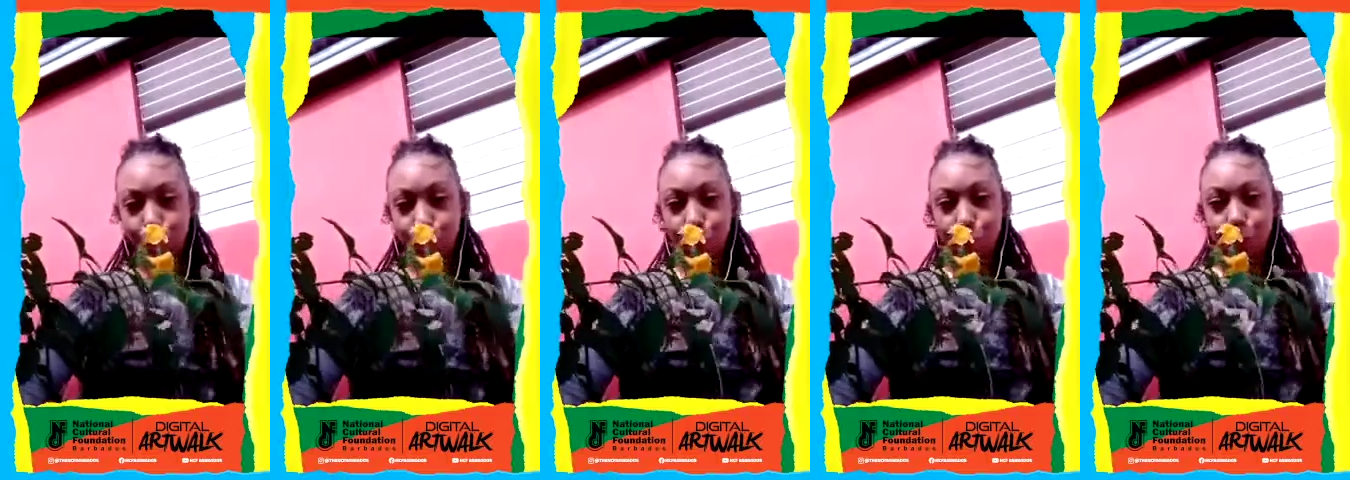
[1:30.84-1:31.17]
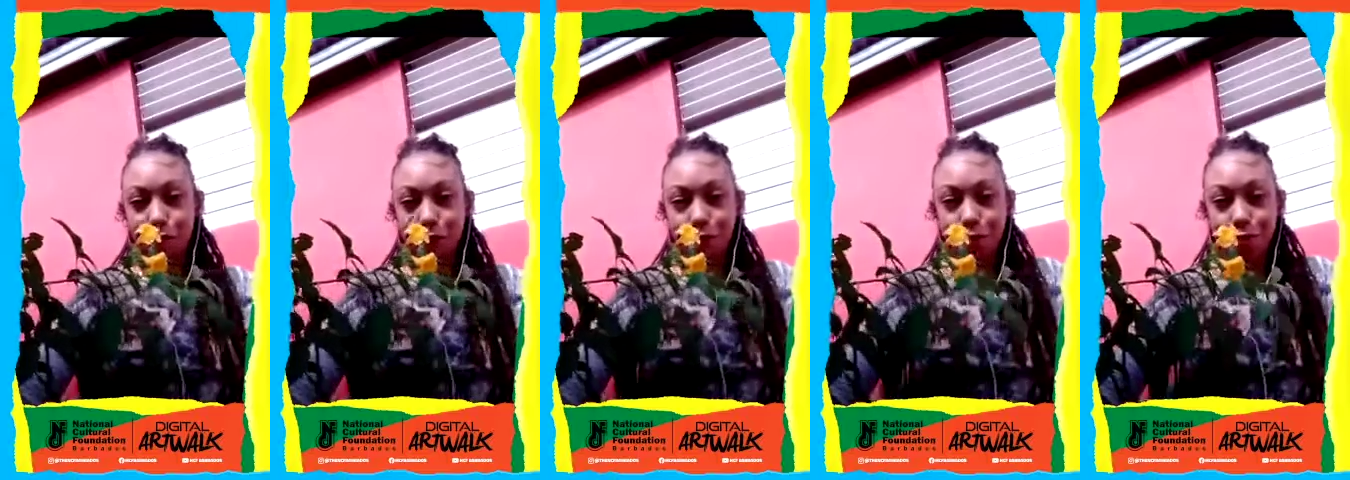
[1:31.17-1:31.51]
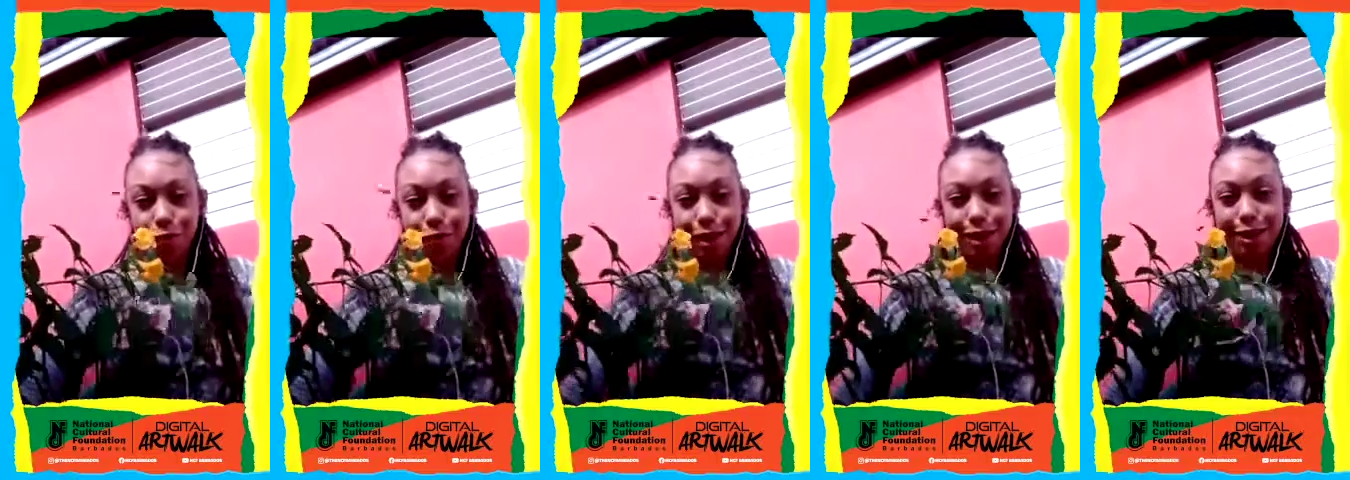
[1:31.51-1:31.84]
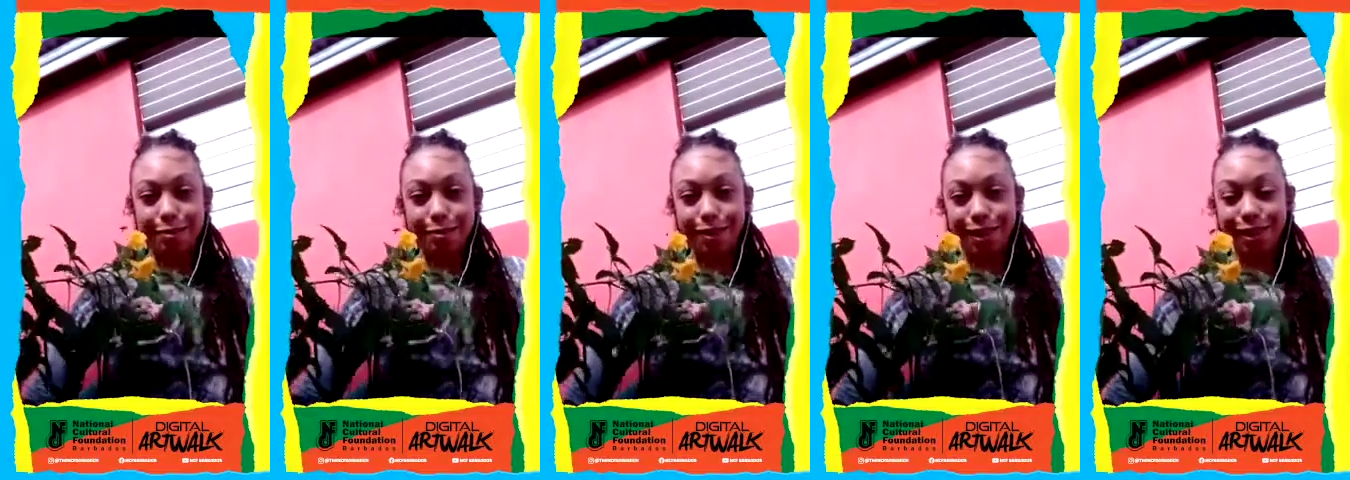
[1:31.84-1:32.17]
you where to find
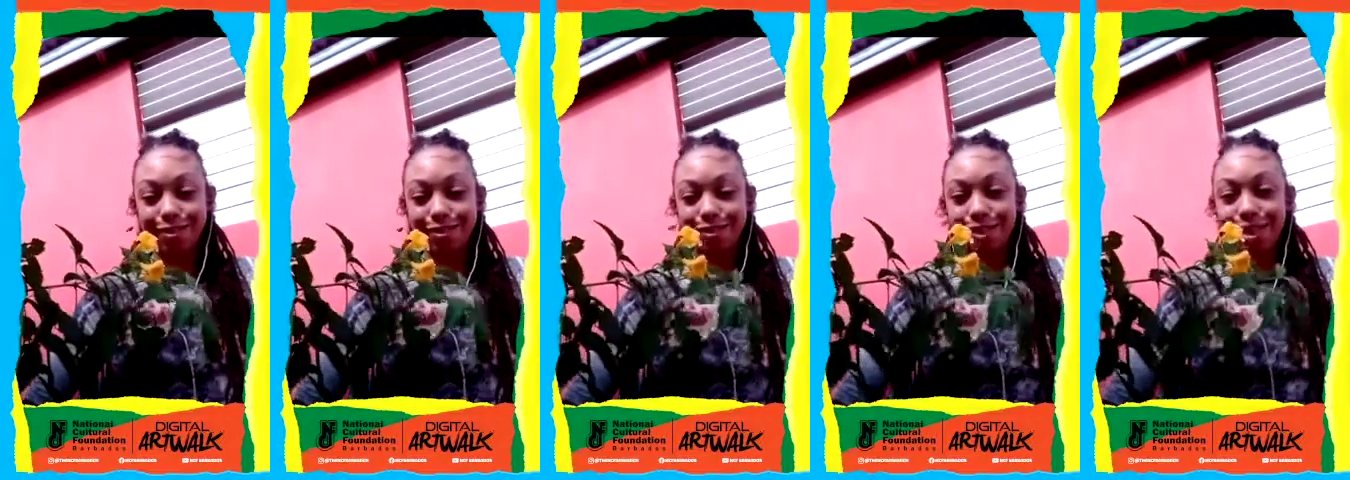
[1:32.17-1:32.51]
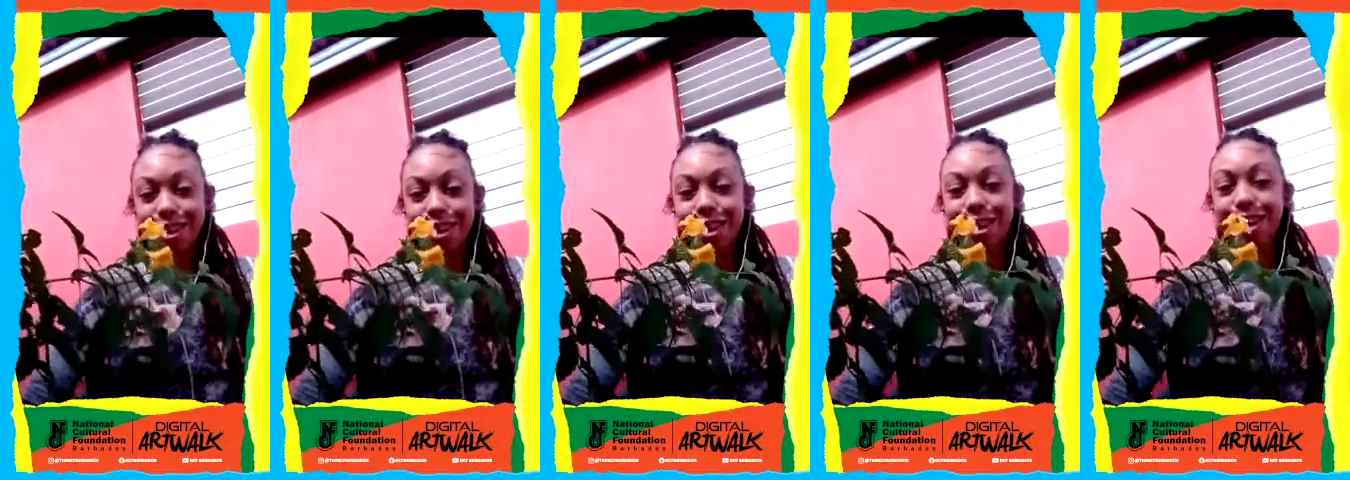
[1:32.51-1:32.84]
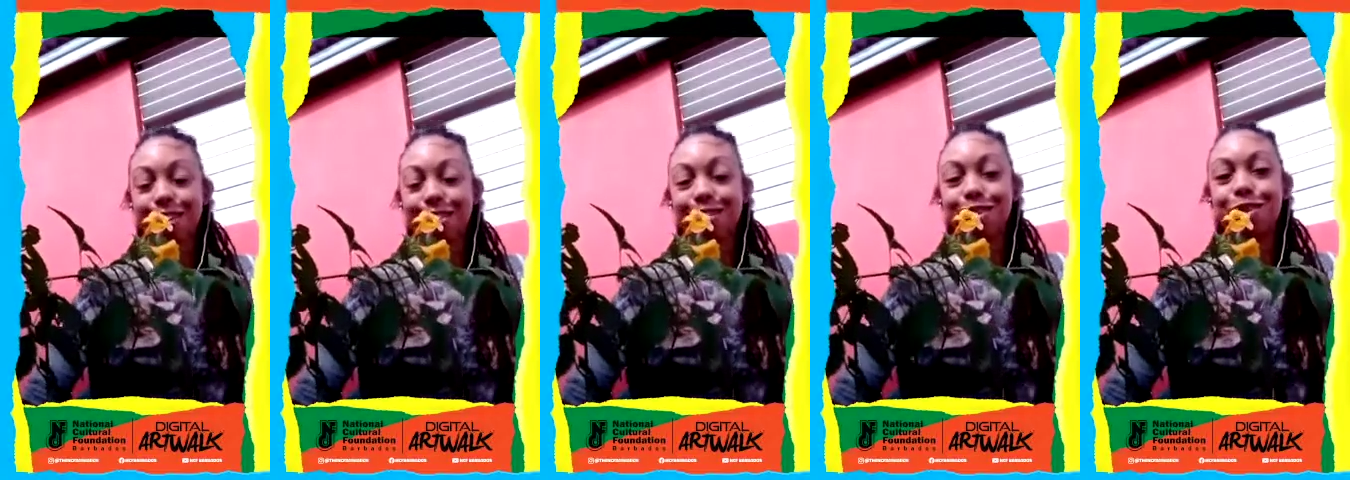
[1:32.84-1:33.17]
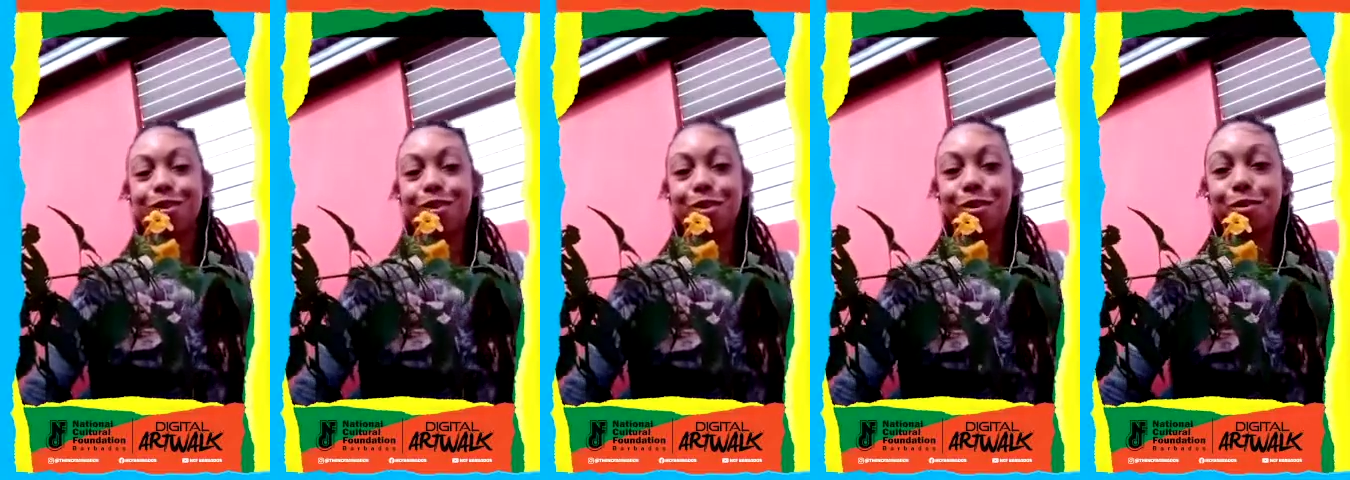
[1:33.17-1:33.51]
me. How do
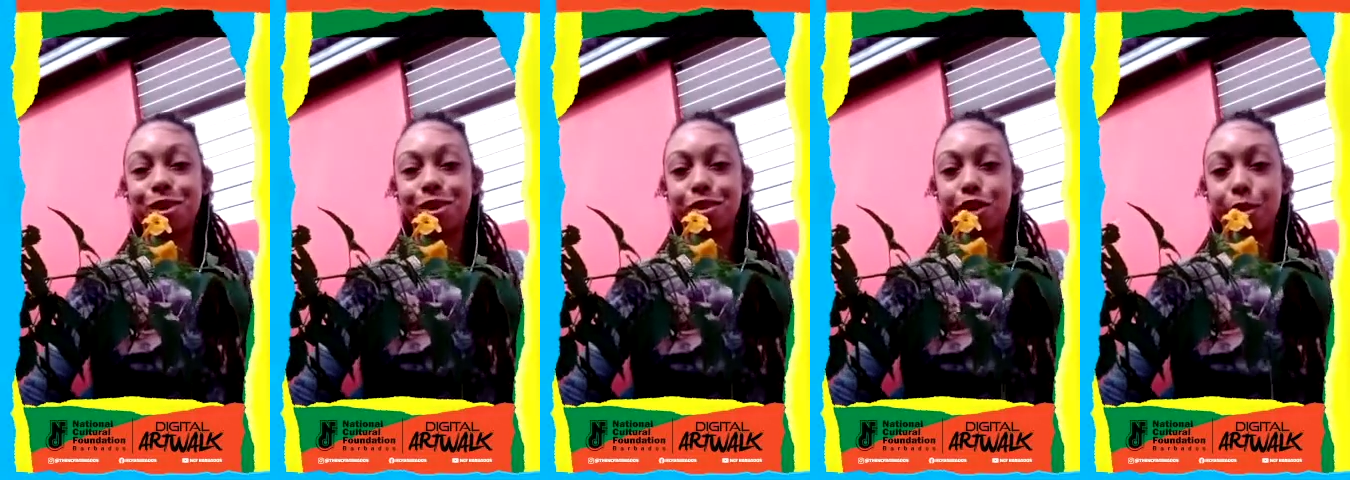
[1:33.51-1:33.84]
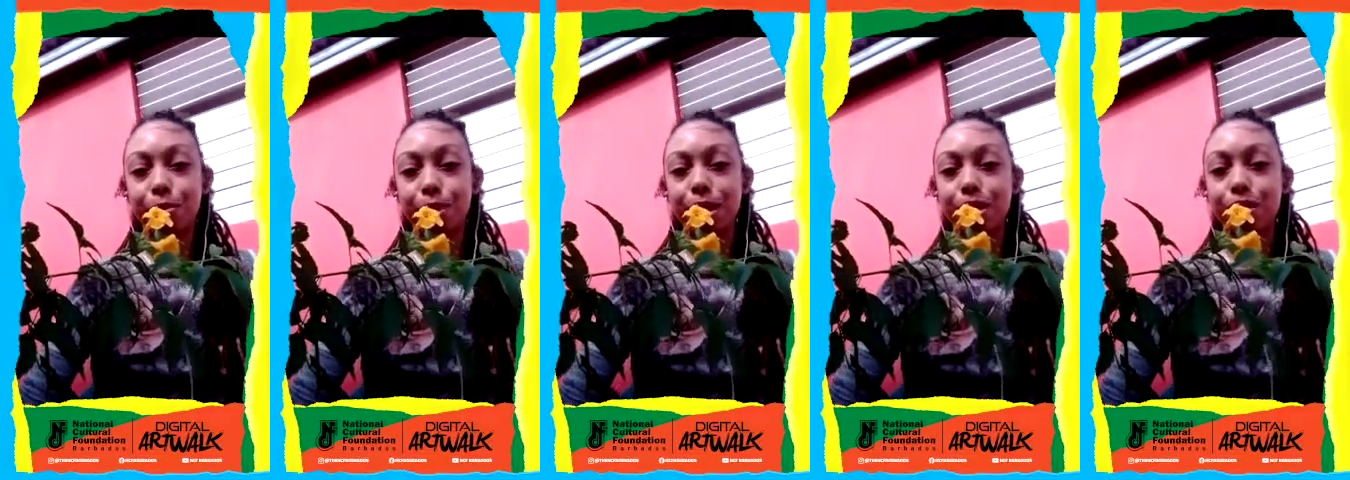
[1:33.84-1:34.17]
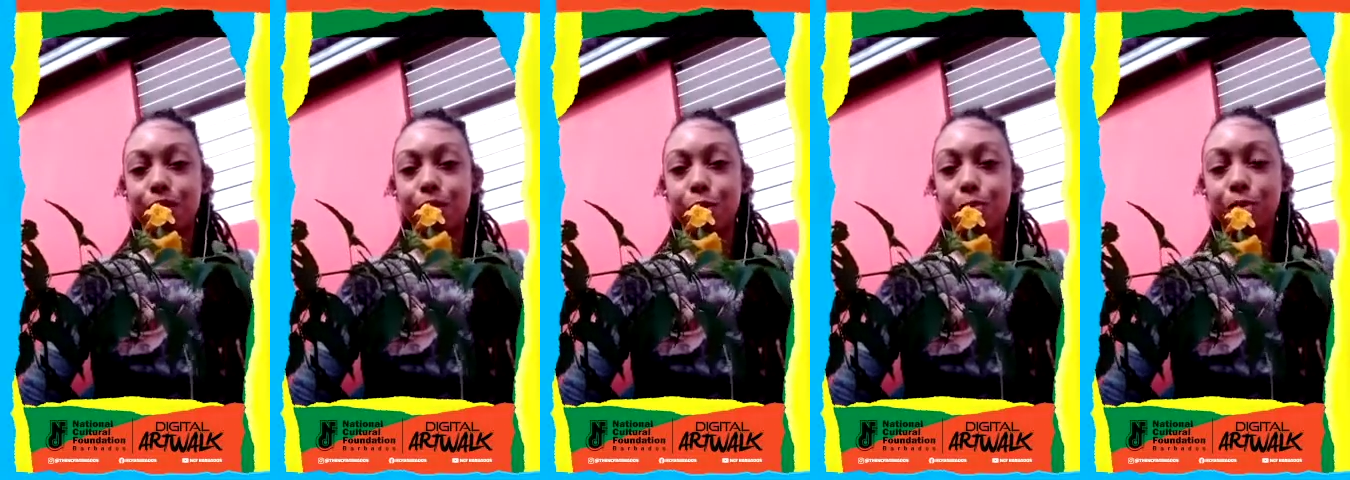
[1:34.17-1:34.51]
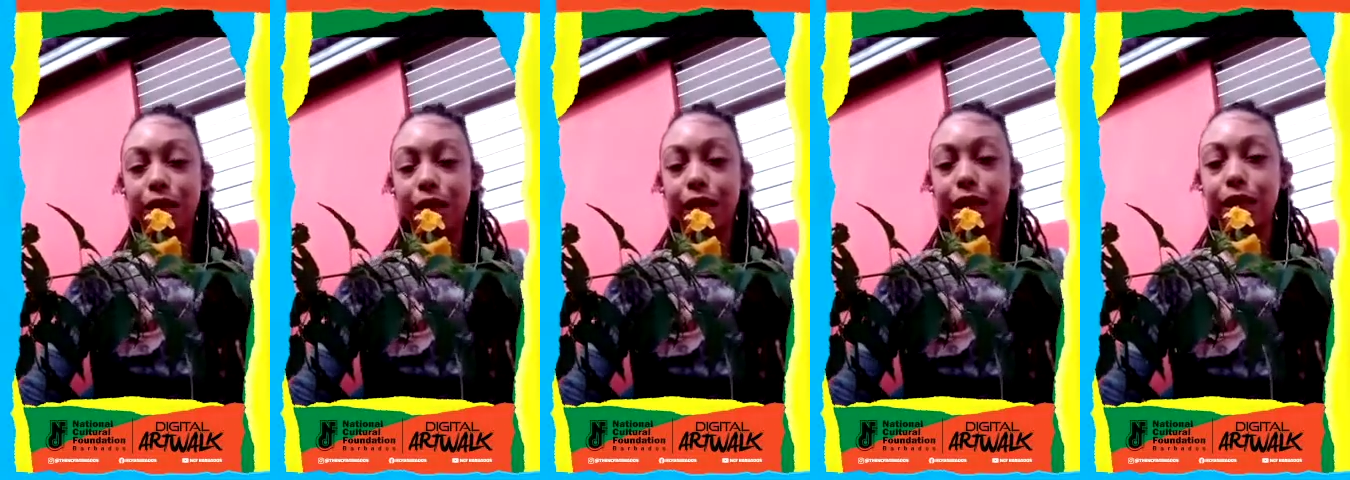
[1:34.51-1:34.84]
you always jump in so
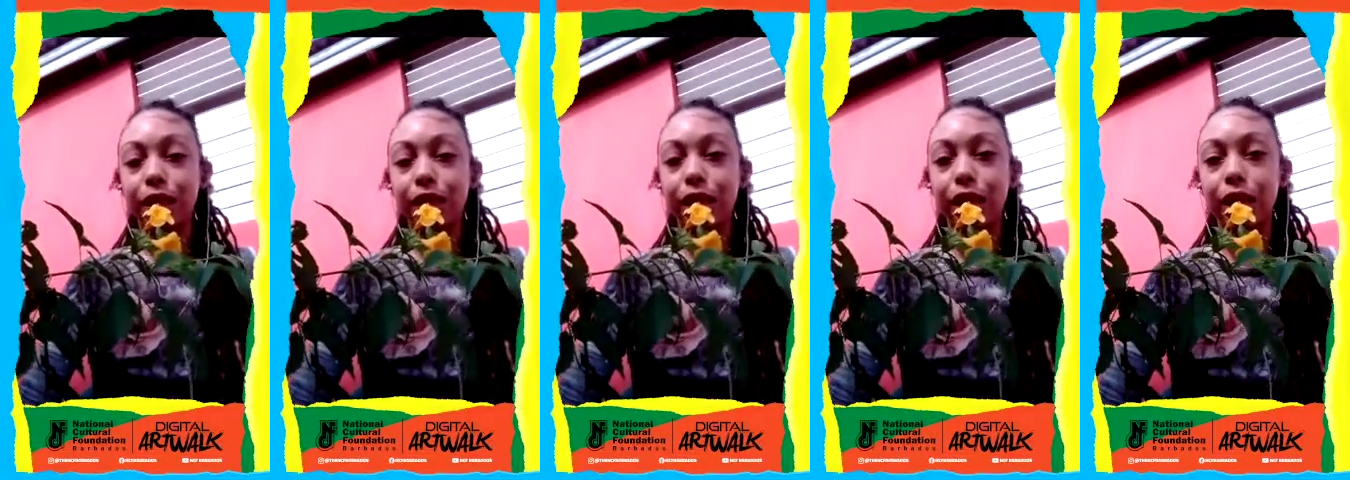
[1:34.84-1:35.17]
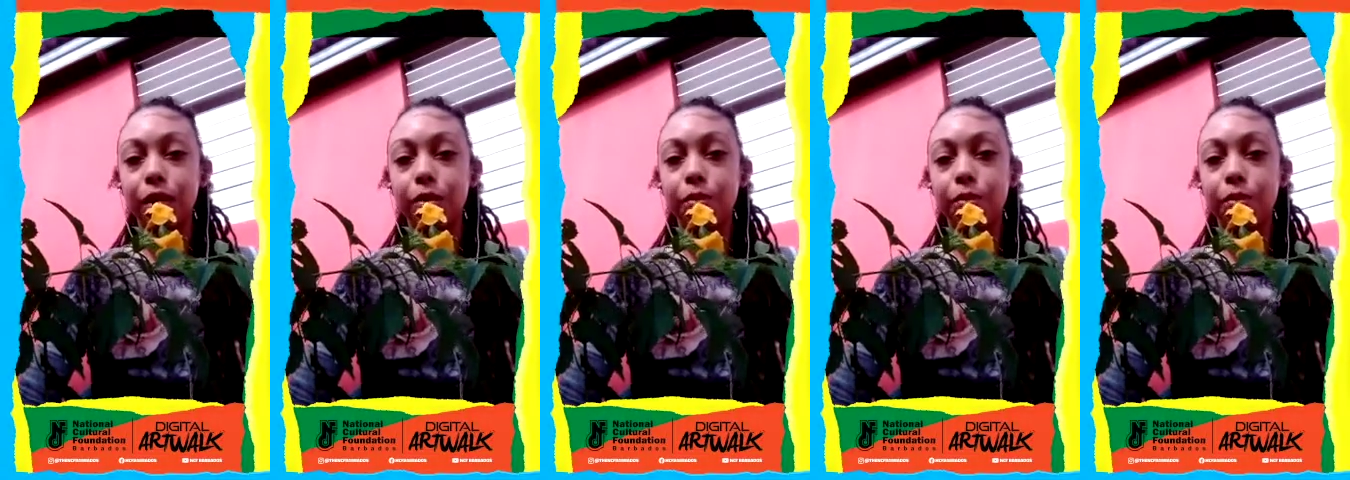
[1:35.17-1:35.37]
blindly?